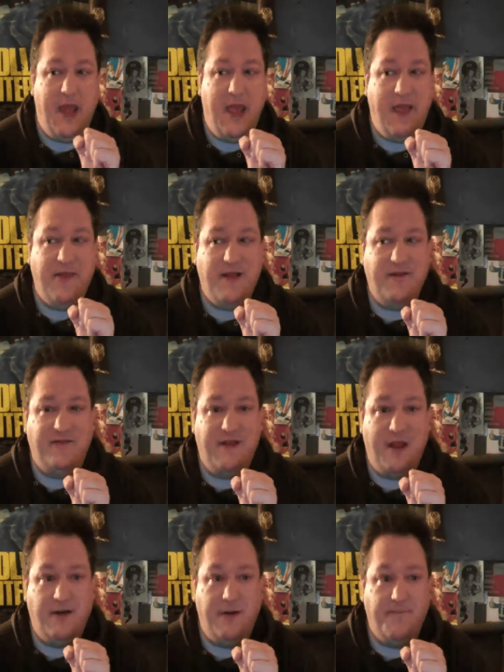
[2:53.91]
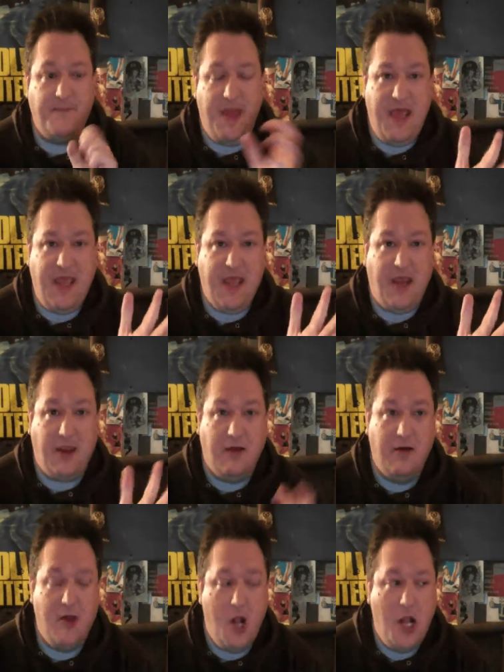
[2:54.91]
and then said, "Hey,
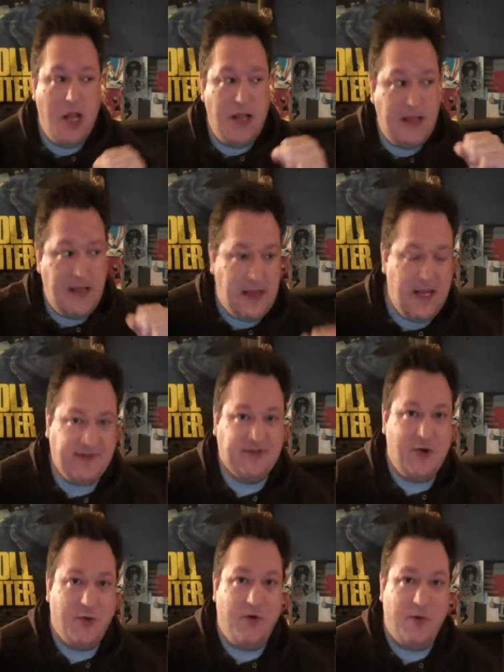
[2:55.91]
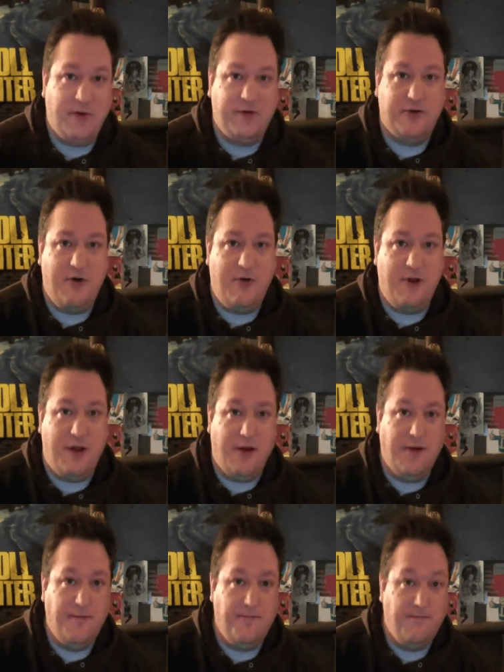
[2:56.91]
let's go to North Dakota."
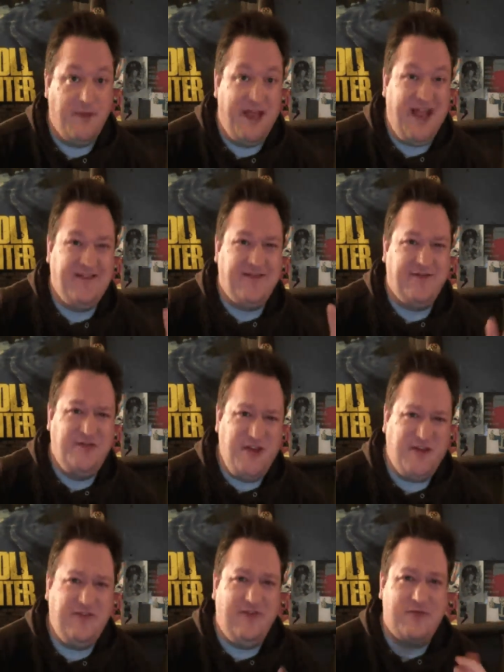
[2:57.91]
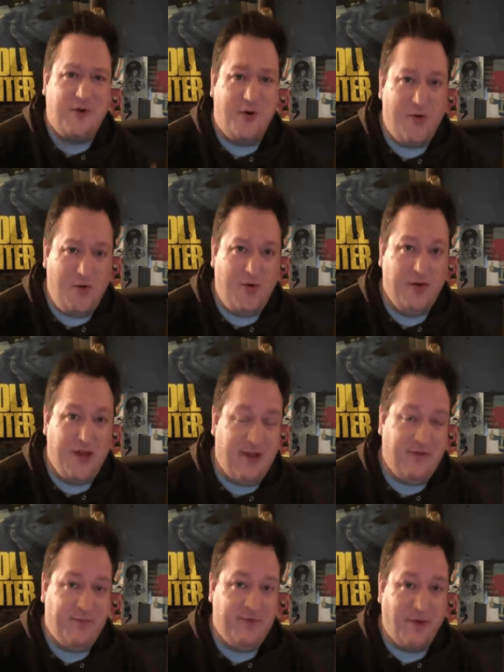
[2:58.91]
It's just as cold
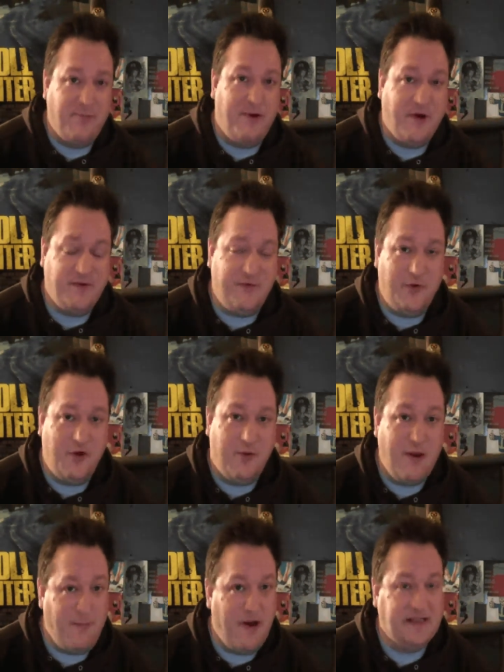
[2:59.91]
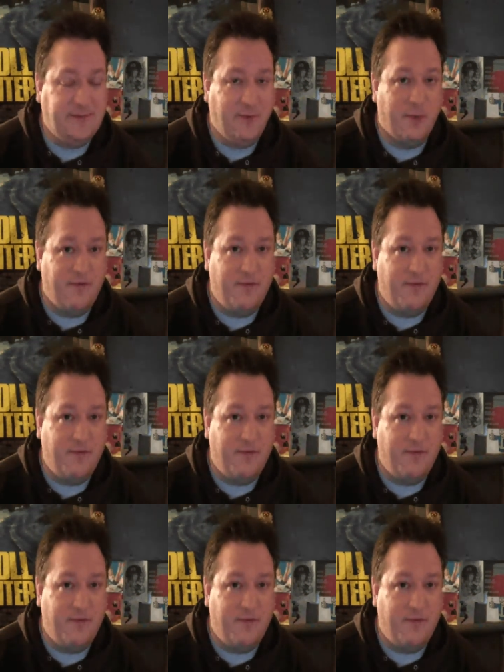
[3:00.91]
as some parts of Norway possibly were